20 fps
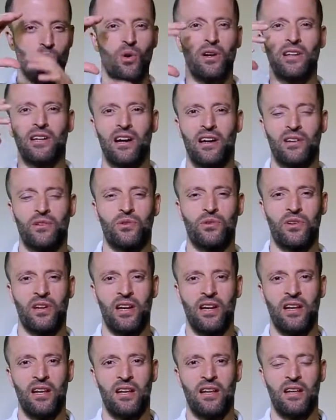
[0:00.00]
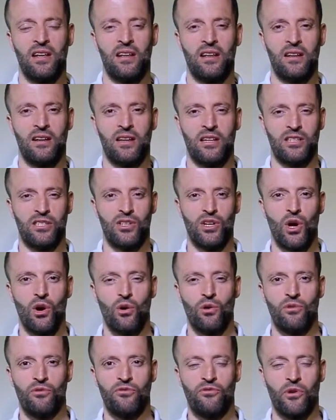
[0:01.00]
What country is
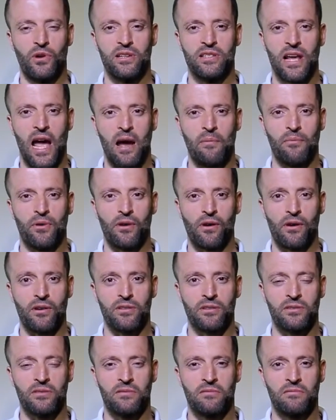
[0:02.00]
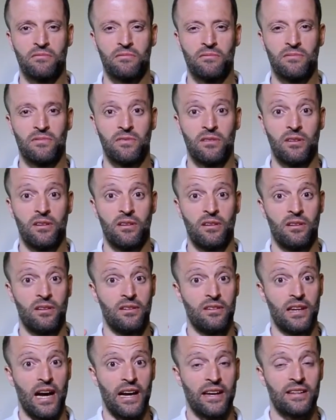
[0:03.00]
known for its hamburgers?
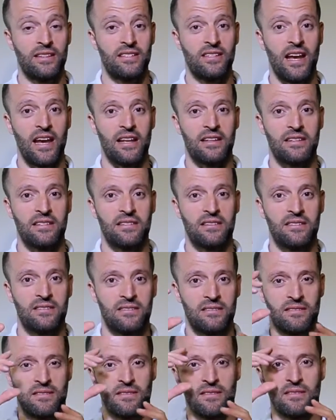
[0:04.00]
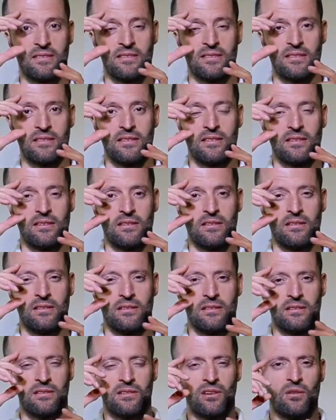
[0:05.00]
United States.
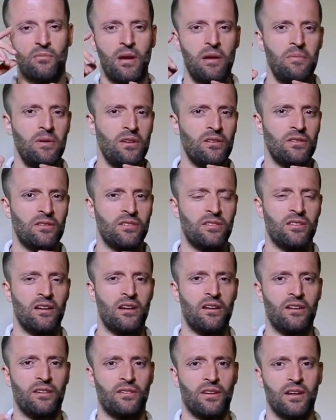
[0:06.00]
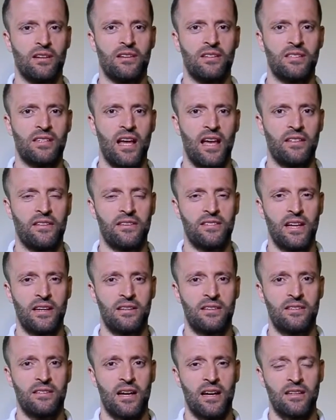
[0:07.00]
So maybe you're starting to understand this
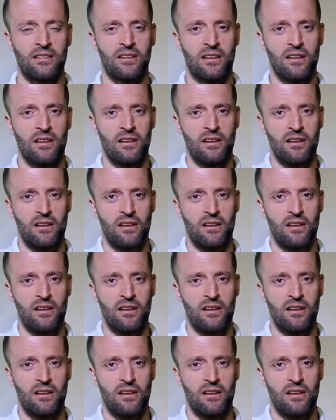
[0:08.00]
exercise.